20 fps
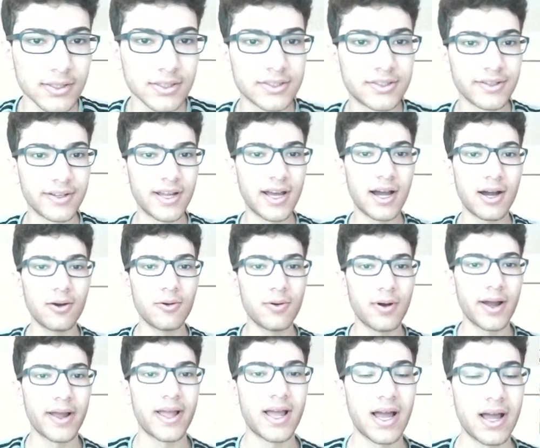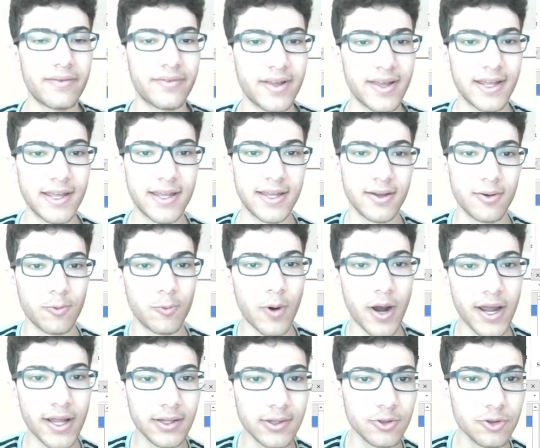So now I have a
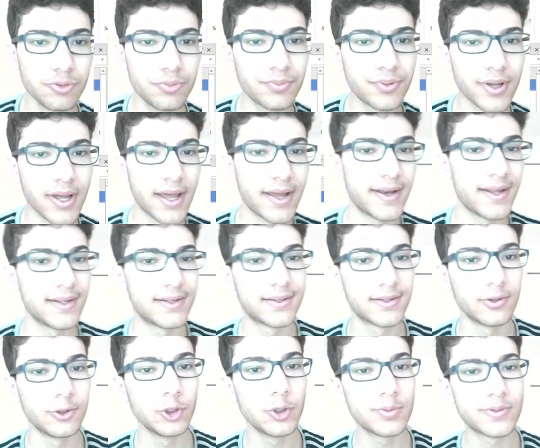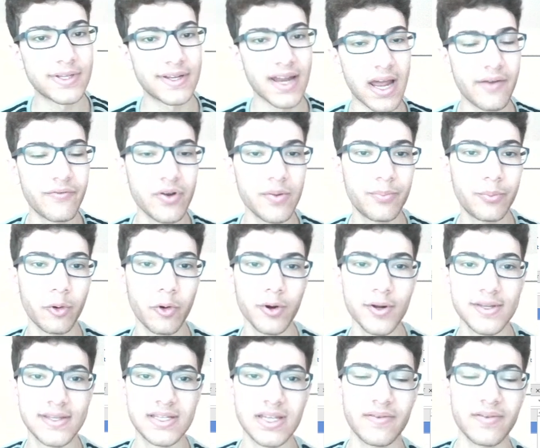while loop, and it loops every
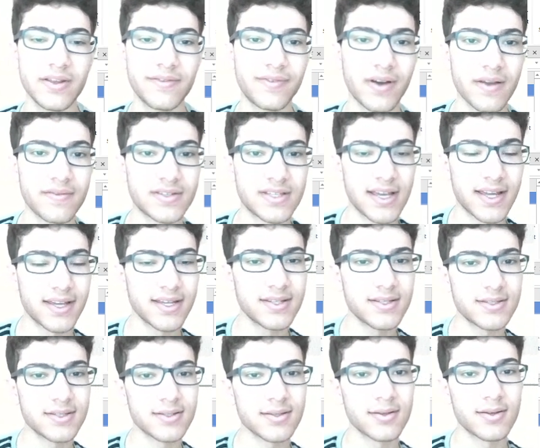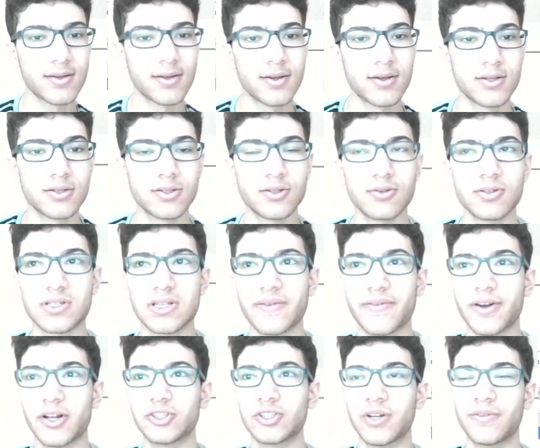0.75 seconds, so
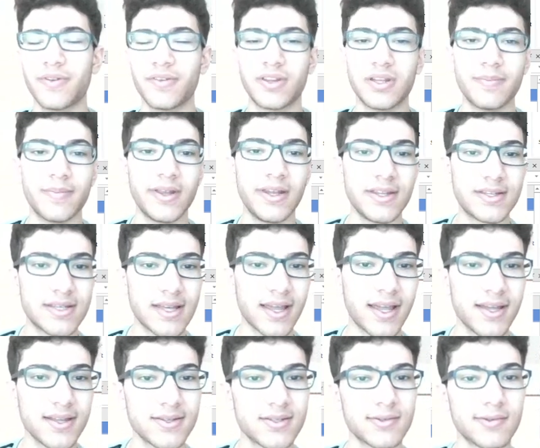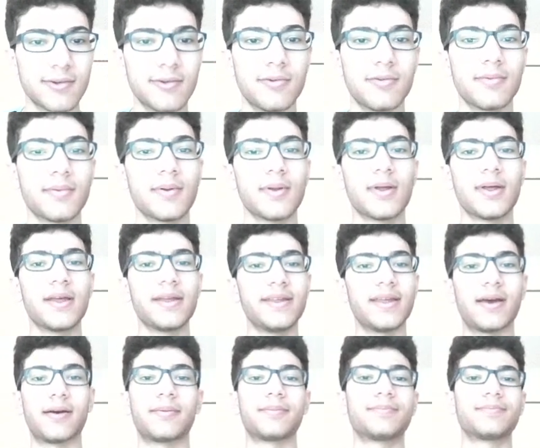750 milliseconds. So
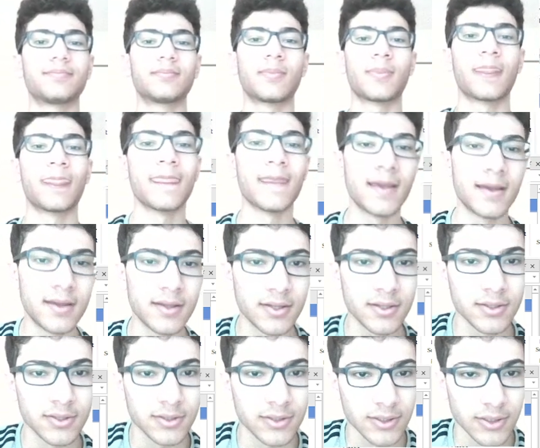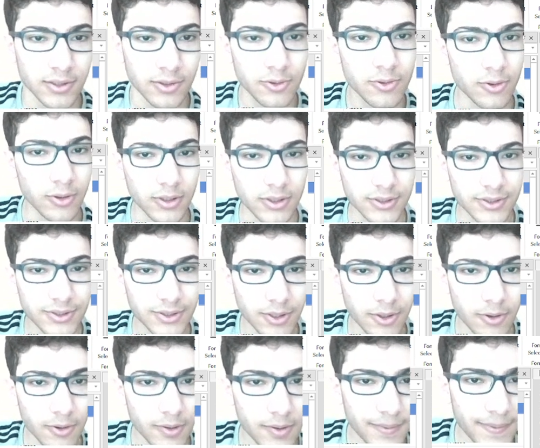yeah, cool.
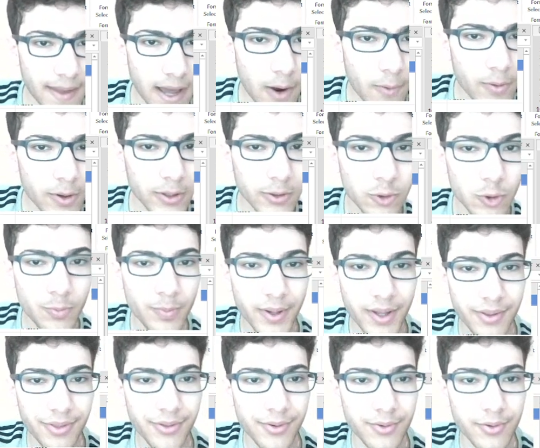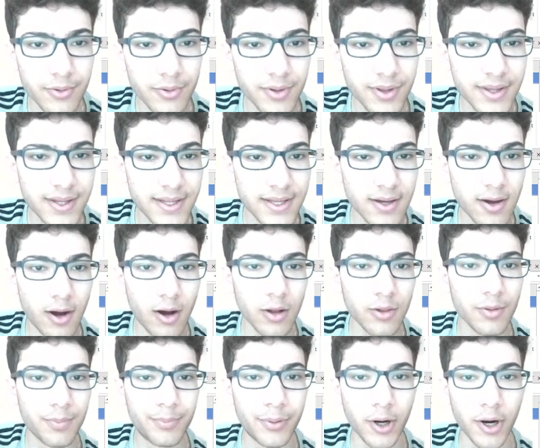So now we're looping through all
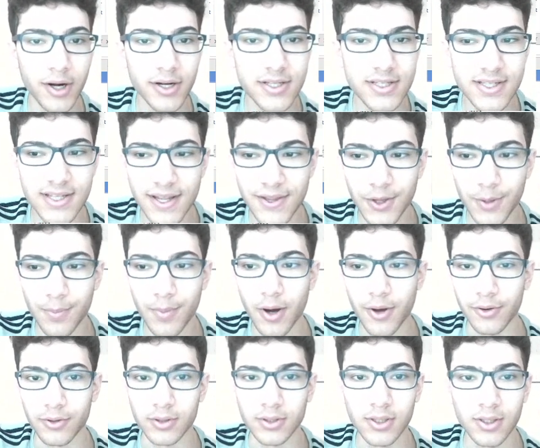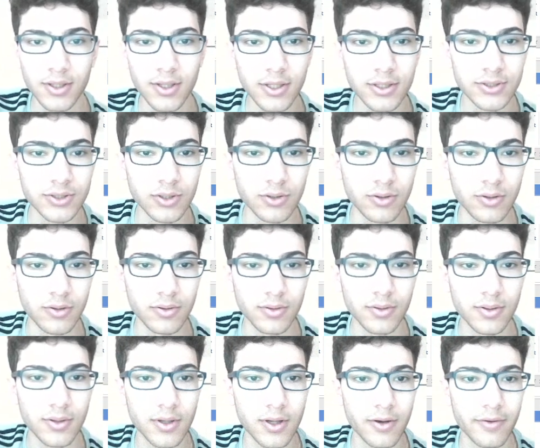the parts in the model. So
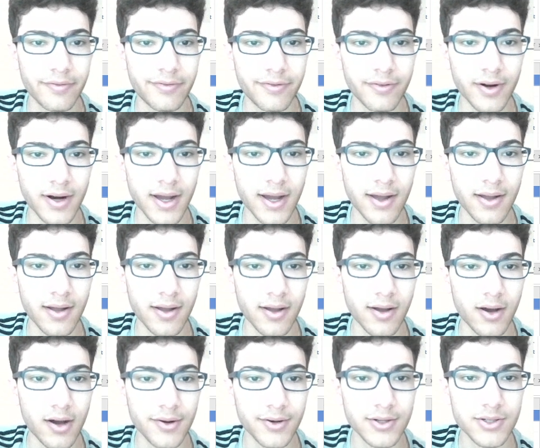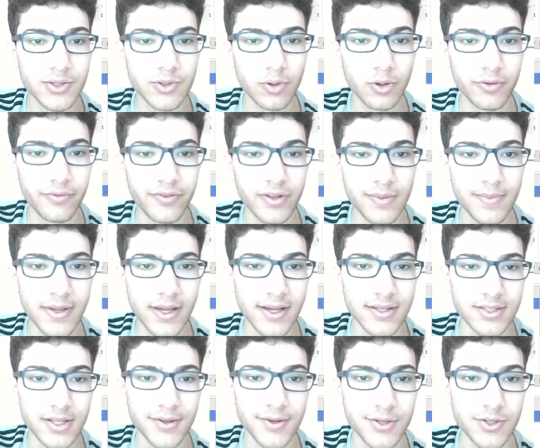for underscore v,
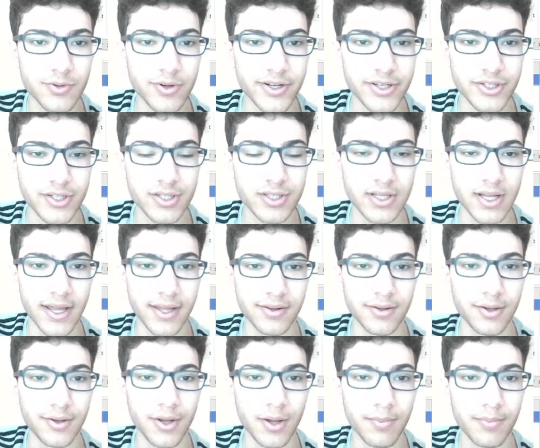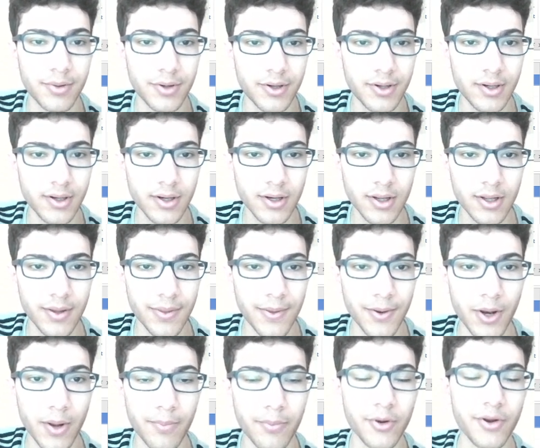because underscore is just like the number
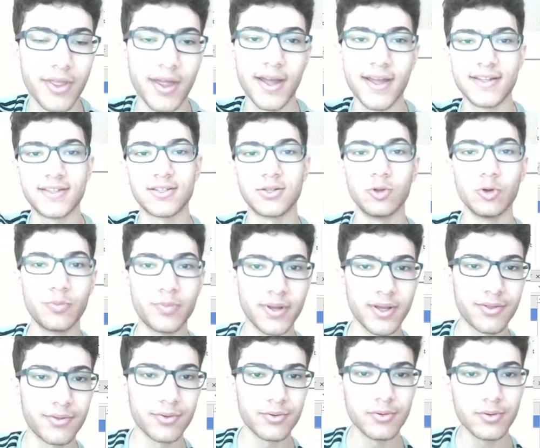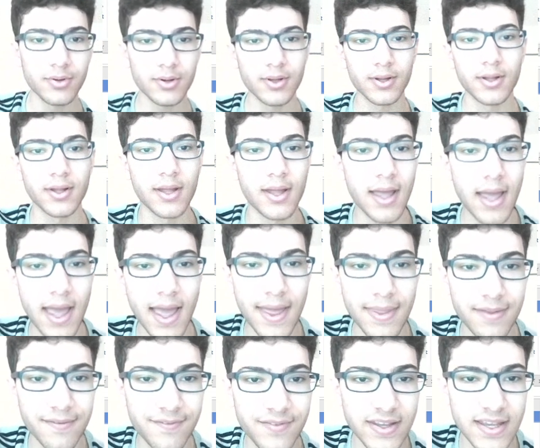that it's looping through,
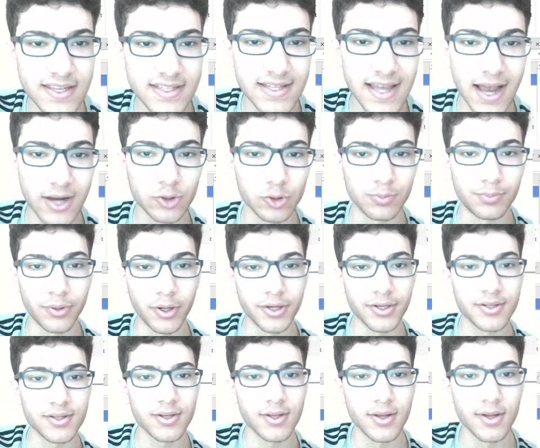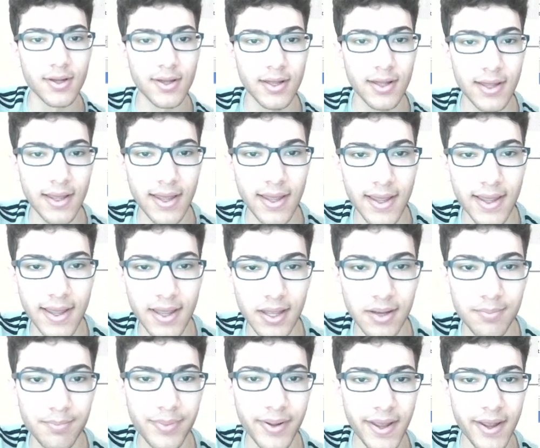and the v is the actual part.
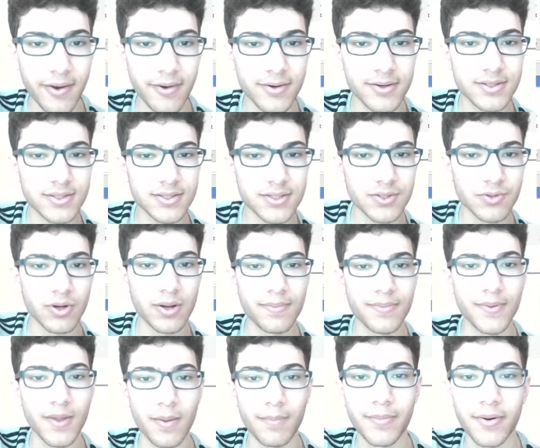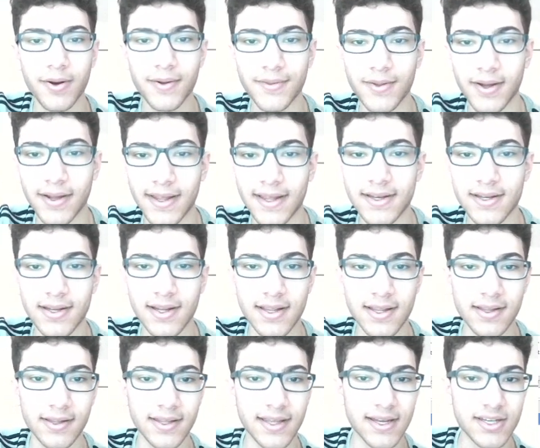In pairs,
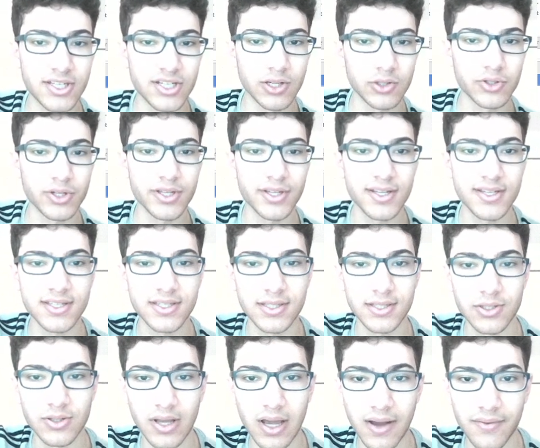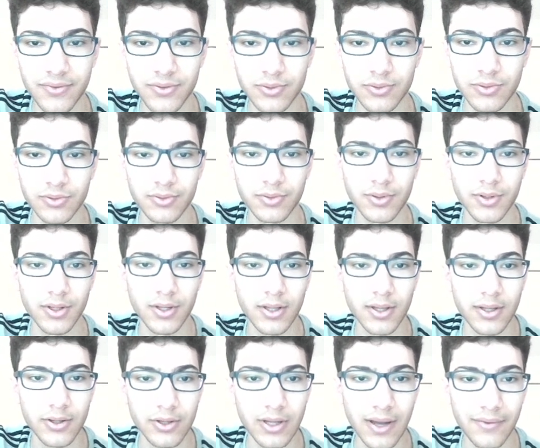script.parent.get children. This you have to
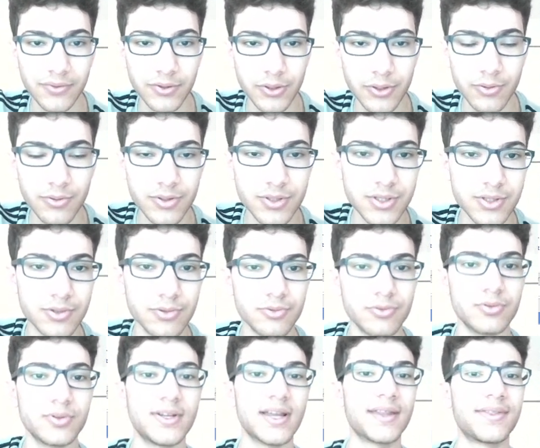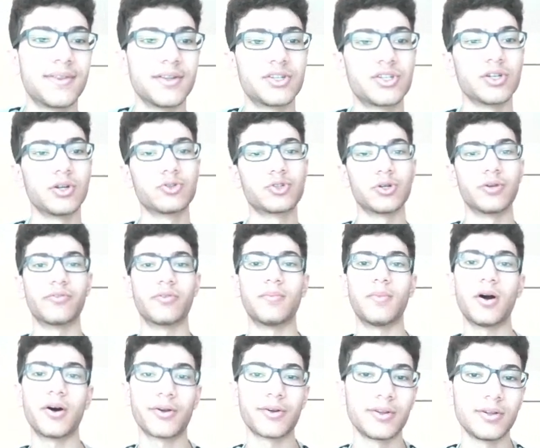use to get the children of a
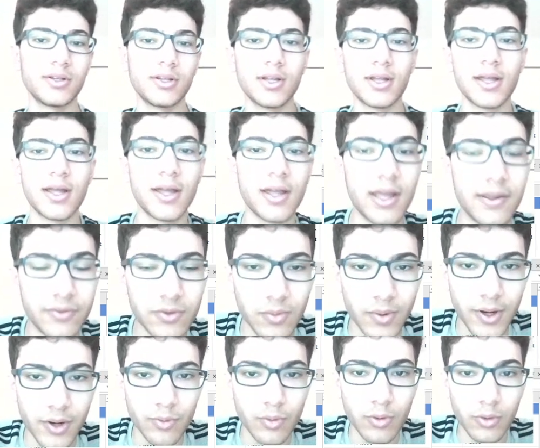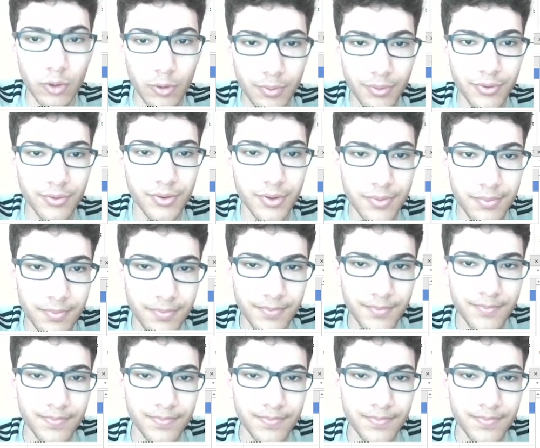model if you want to loop through them.